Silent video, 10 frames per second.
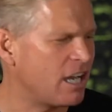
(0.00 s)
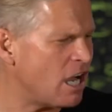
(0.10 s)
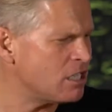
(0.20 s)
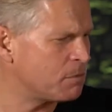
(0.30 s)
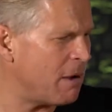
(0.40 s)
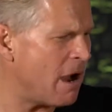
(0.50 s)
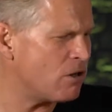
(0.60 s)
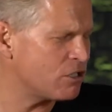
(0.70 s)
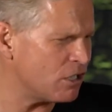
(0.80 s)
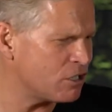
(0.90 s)
God's
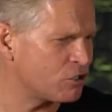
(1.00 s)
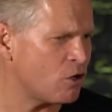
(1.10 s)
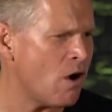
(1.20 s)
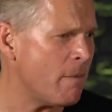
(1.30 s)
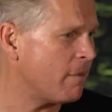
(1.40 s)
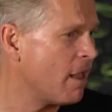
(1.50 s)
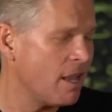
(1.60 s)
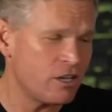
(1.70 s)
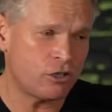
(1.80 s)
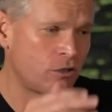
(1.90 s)
power just
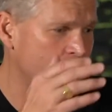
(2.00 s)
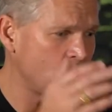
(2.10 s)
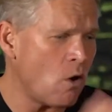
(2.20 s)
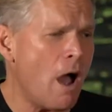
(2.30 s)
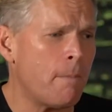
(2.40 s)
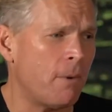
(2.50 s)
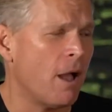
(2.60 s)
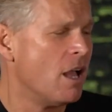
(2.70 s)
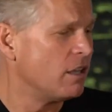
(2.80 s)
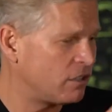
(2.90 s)
show
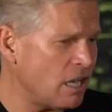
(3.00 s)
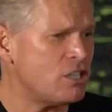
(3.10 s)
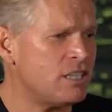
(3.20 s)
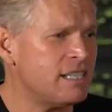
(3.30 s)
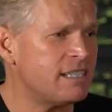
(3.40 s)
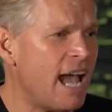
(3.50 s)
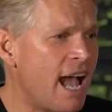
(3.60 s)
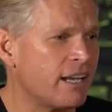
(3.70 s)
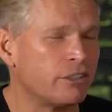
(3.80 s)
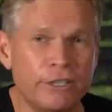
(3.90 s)
up, touch this
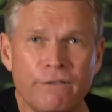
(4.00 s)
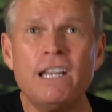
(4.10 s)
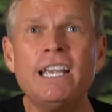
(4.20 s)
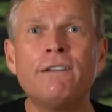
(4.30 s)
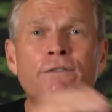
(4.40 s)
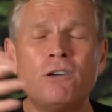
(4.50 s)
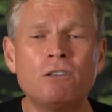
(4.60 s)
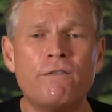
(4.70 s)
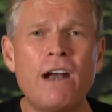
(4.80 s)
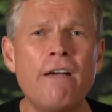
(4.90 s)
guy, revealing in
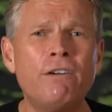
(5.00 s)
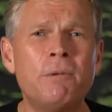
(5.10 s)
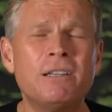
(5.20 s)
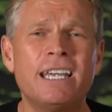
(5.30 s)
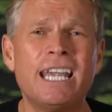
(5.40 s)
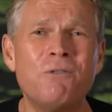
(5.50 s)
front of everybody.